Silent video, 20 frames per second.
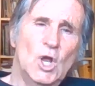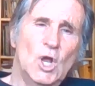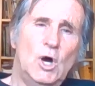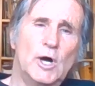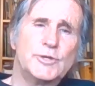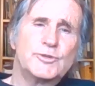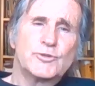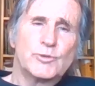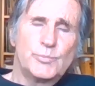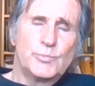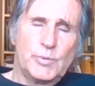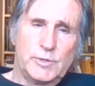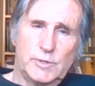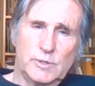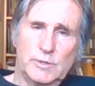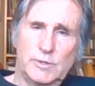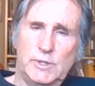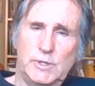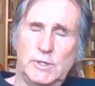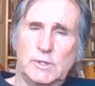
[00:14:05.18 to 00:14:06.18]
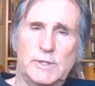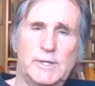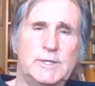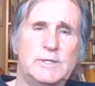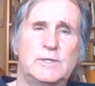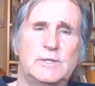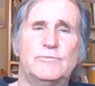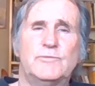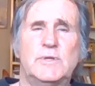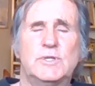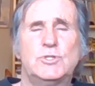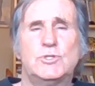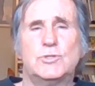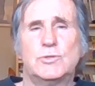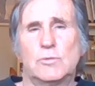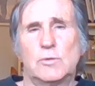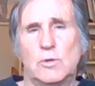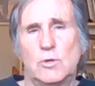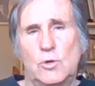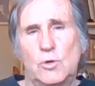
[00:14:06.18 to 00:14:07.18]
entrepreneurial
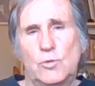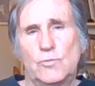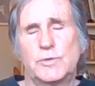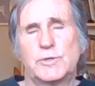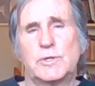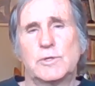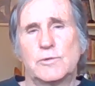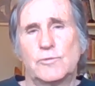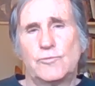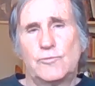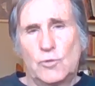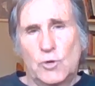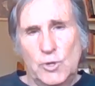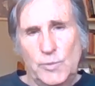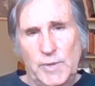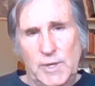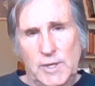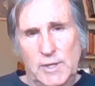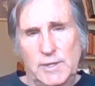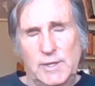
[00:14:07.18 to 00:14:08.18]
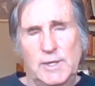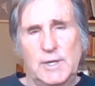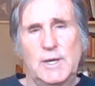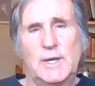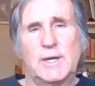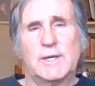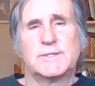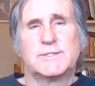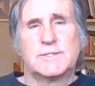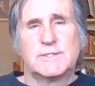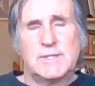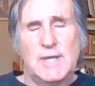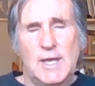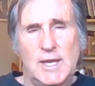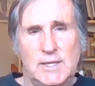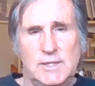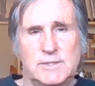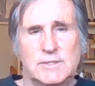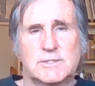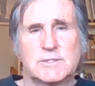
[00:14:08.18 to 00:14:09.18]
individual over to the forming of the United
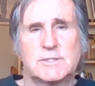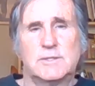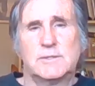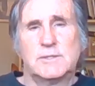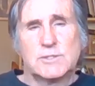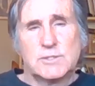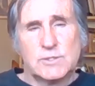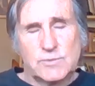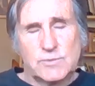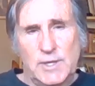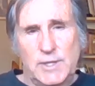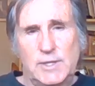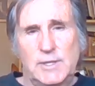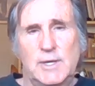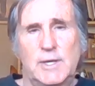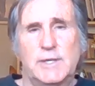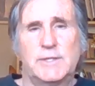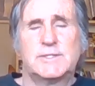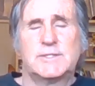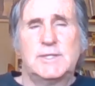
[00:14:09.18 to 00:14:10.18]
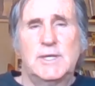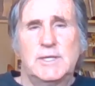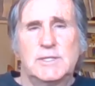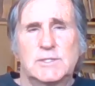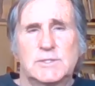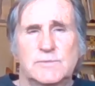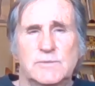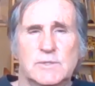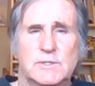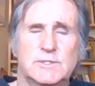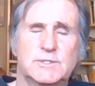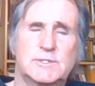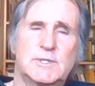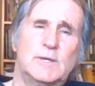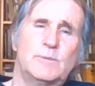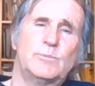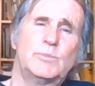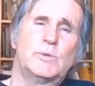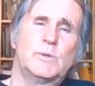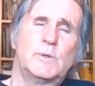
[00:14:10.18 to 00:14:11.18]
States. And this is why the United States, for
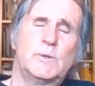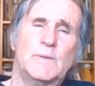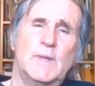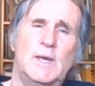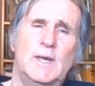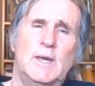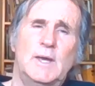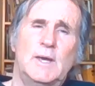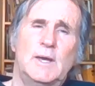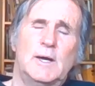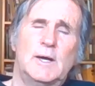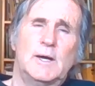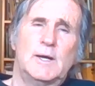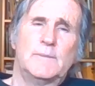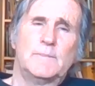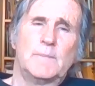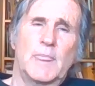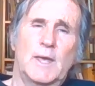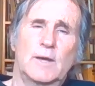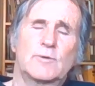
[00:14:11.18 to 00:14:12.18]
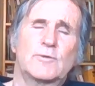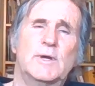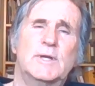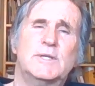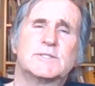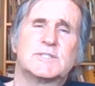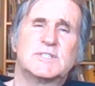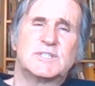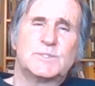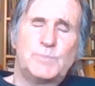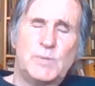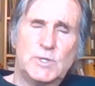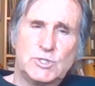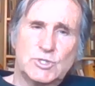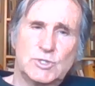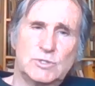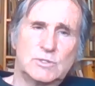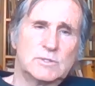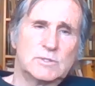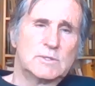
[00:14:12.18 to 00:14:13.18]
example, a great
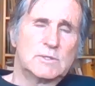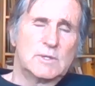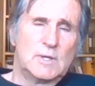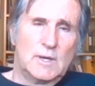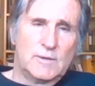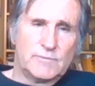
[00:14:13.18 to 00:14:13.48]
suspicion